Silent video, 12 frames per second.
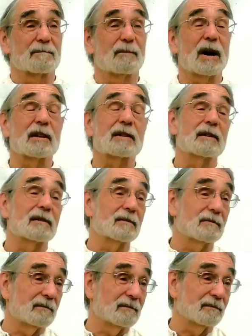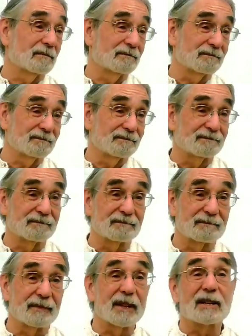But
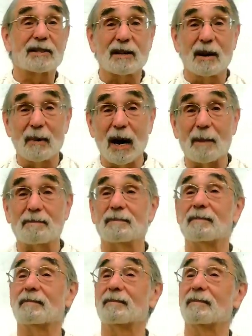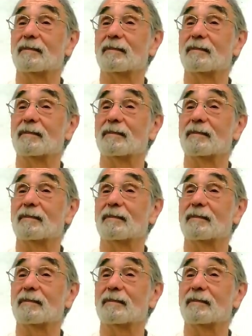things come up.